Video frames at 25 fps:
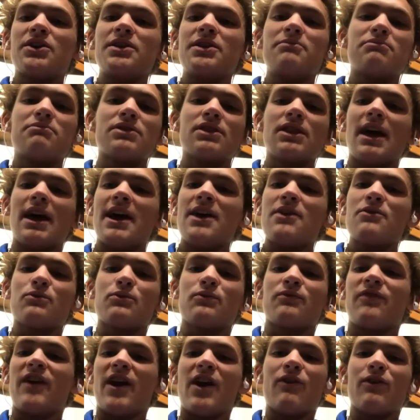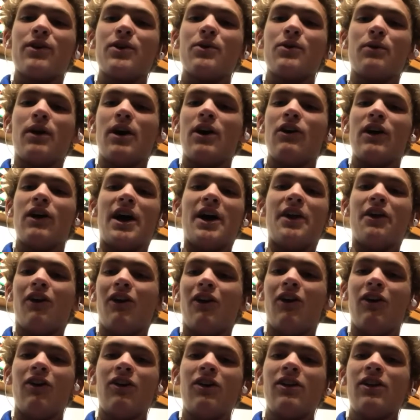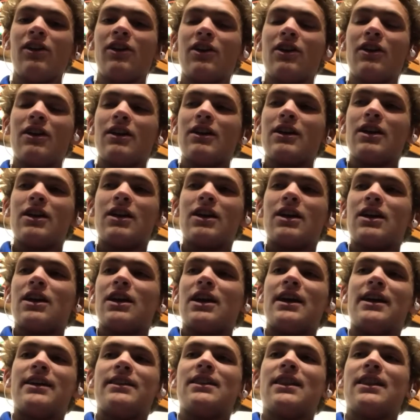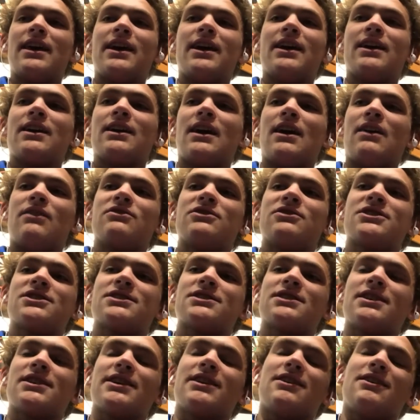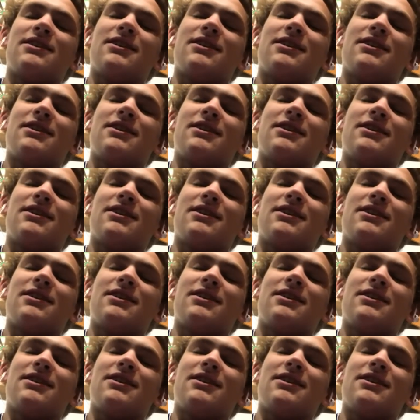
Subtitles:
play very well at all. And like, I was just like,